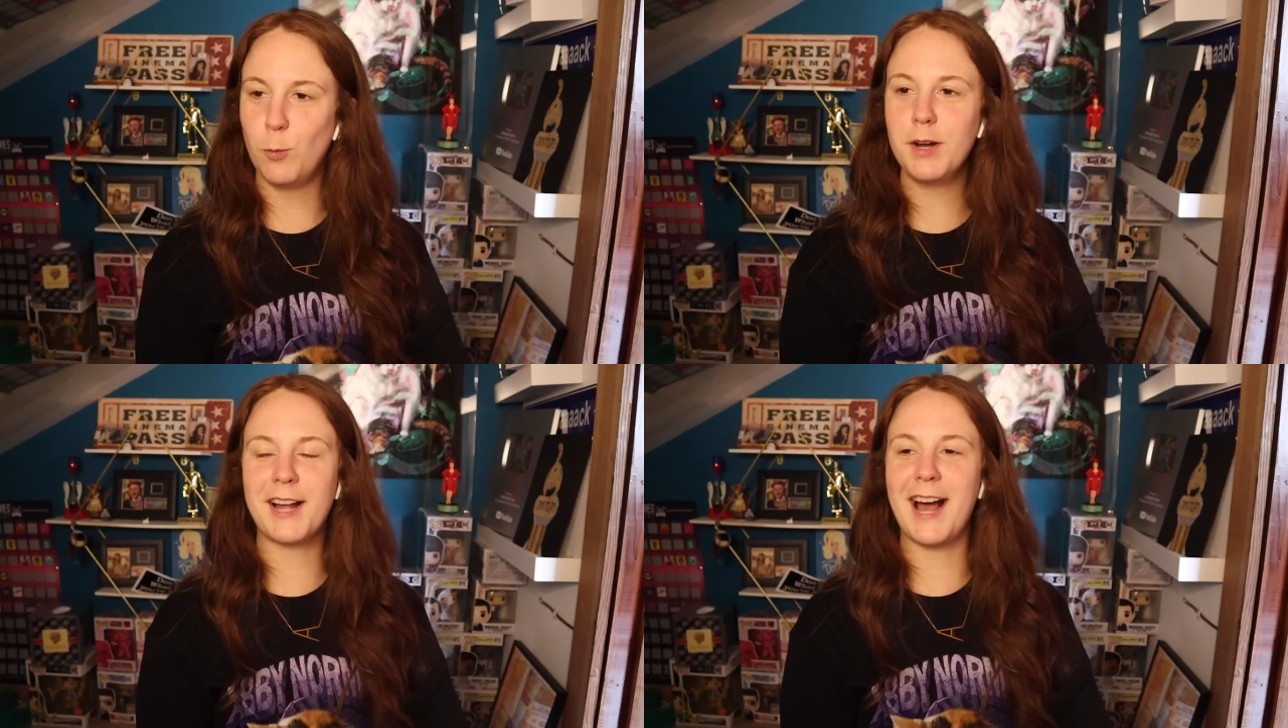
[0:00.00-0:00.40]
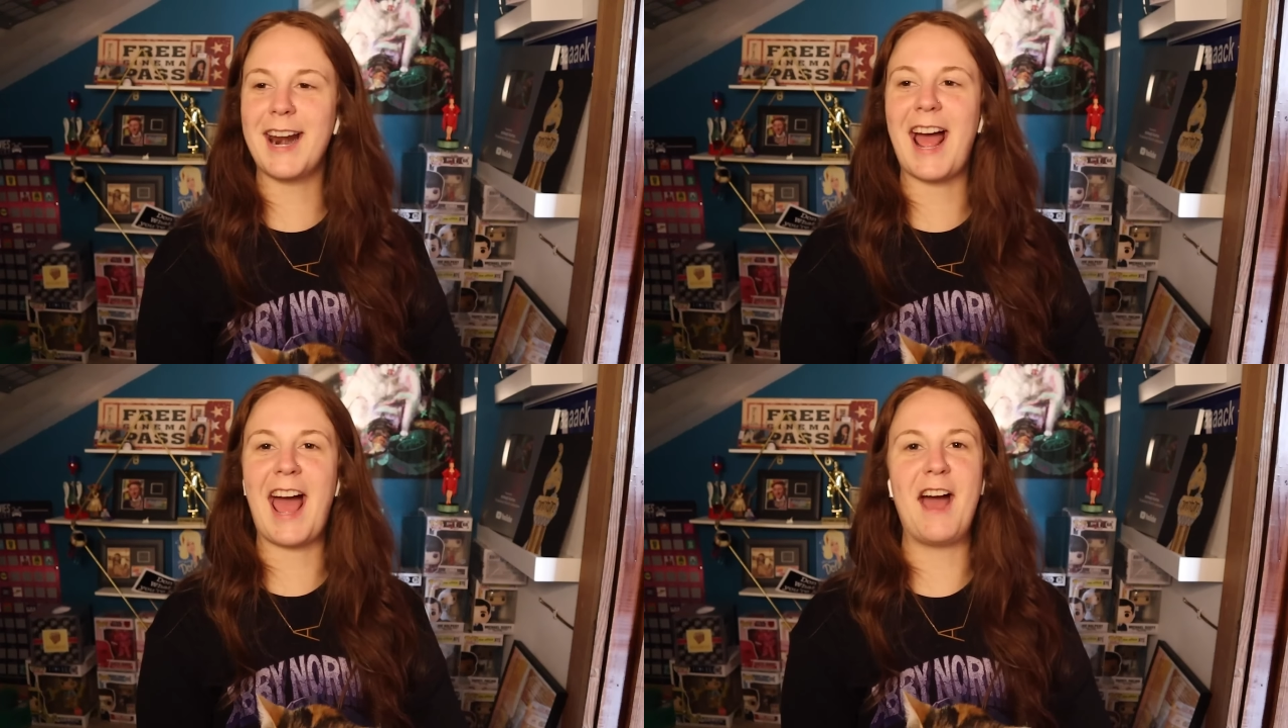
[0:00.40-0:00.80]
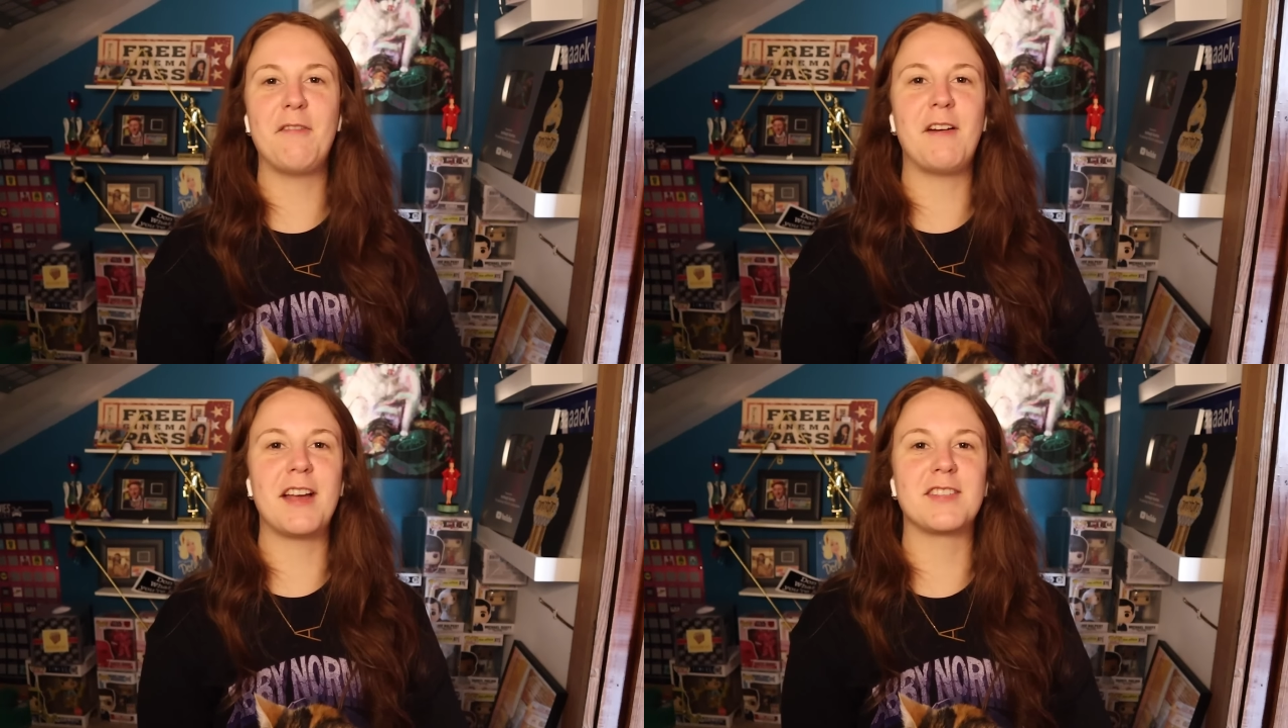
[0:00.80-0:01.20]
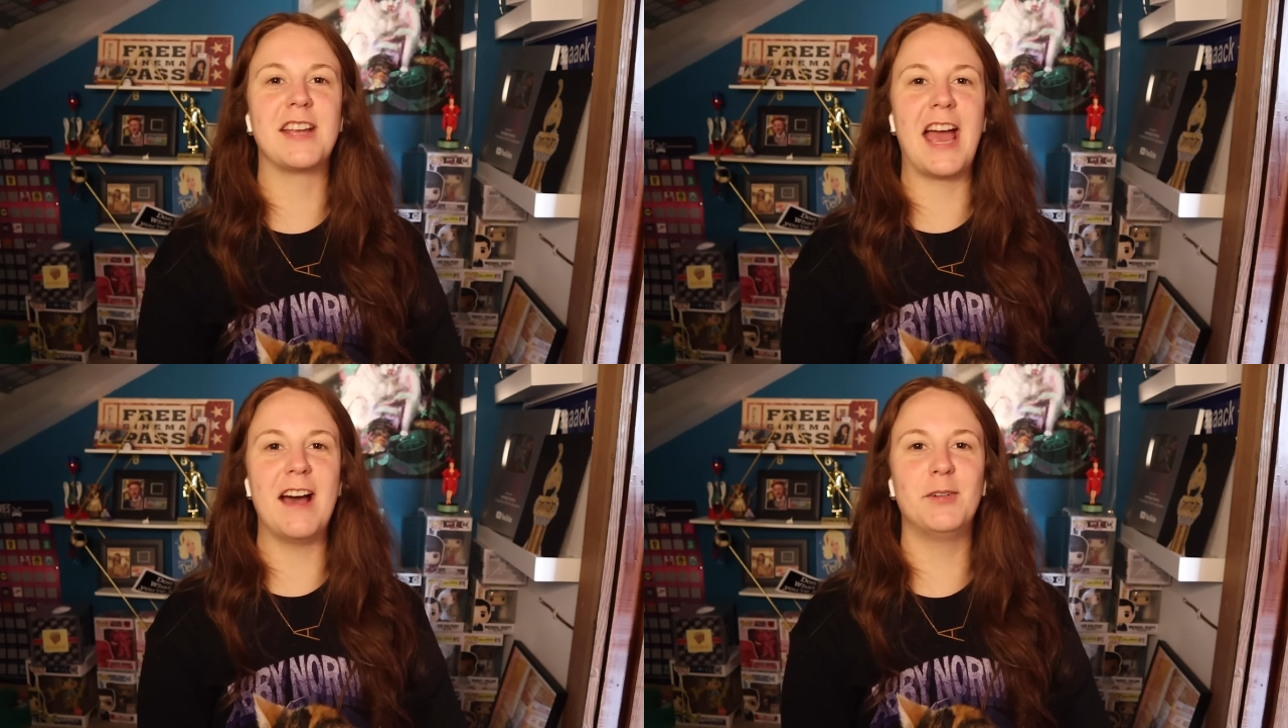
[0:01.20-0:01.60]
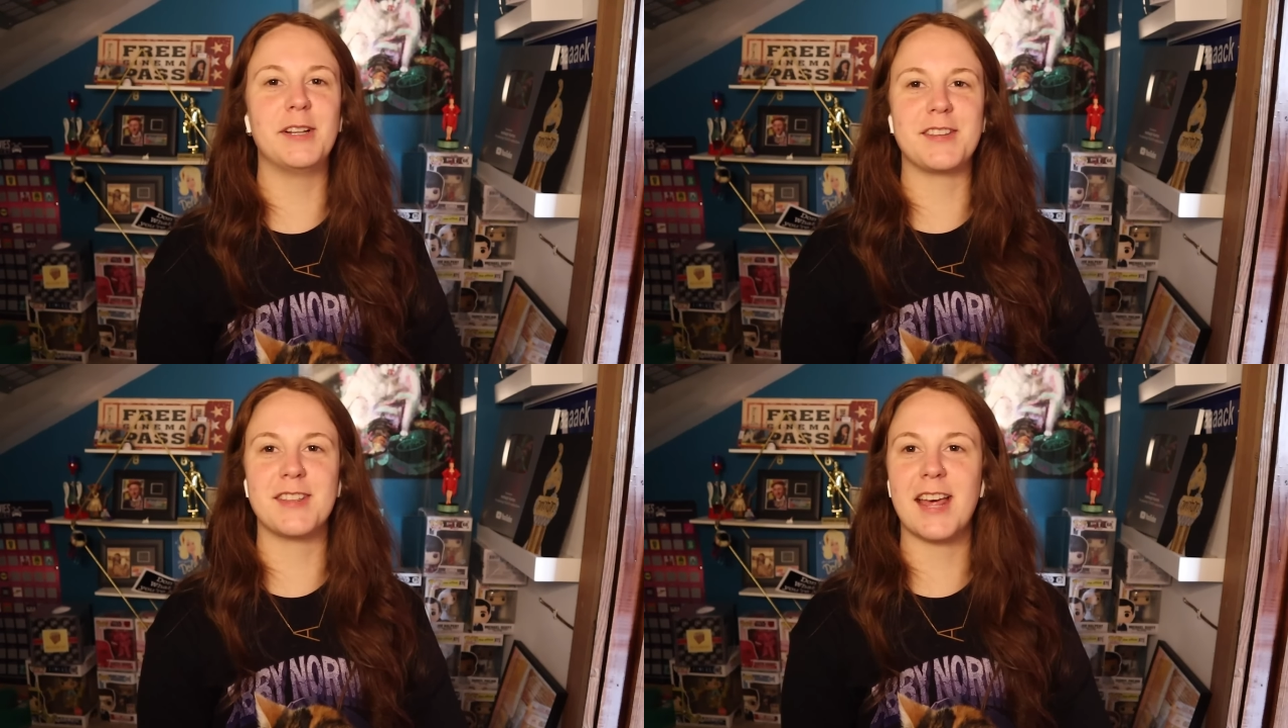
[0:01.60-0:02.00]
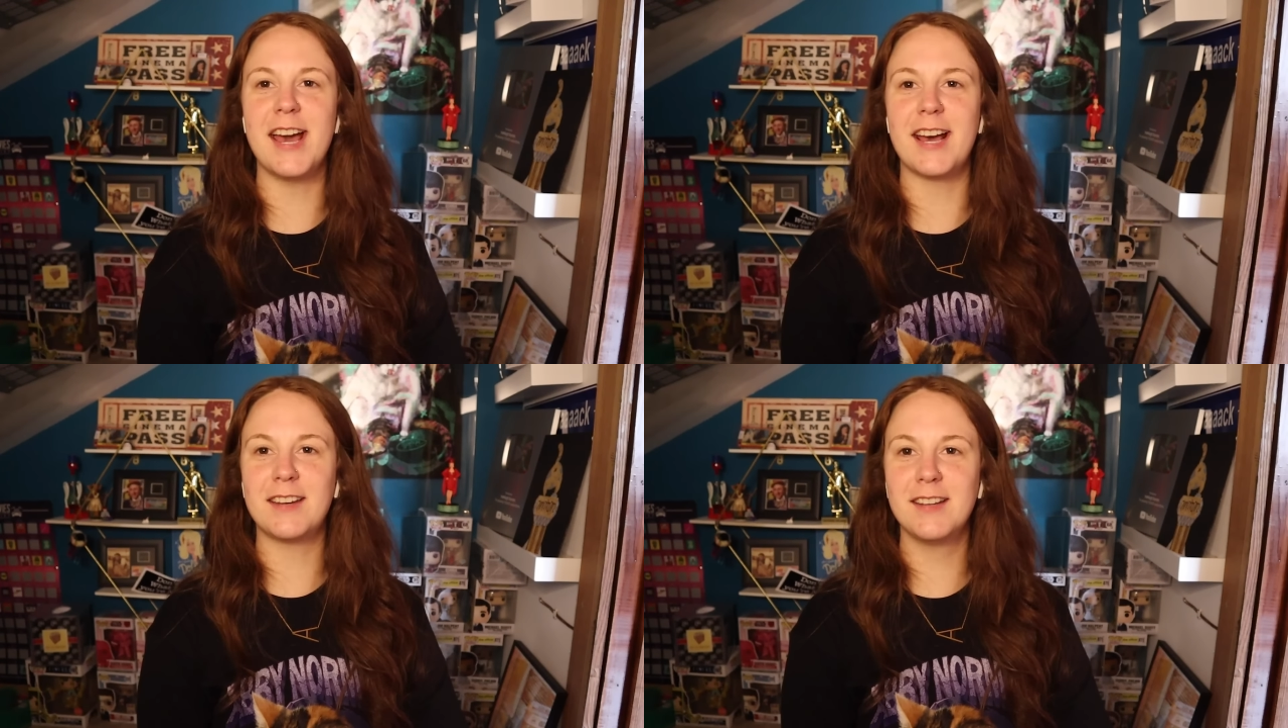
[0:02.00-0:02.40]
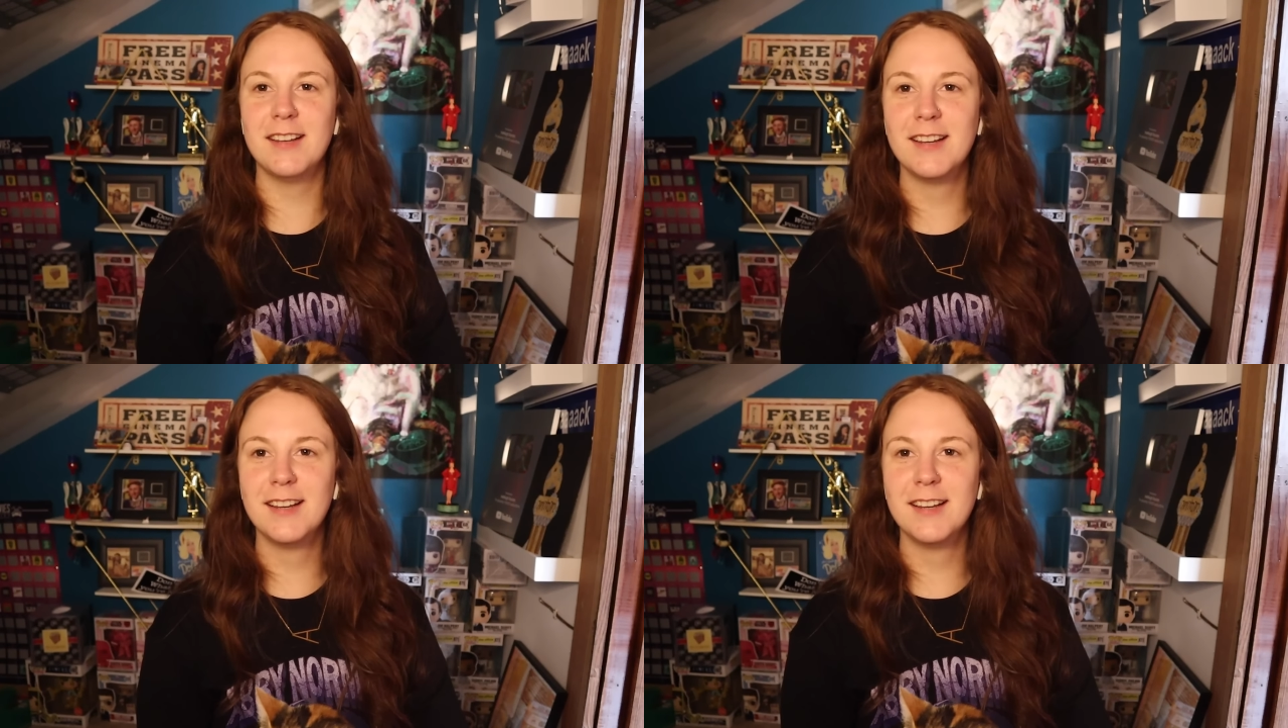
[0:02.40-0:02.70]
What kind of half-assed gavel is that?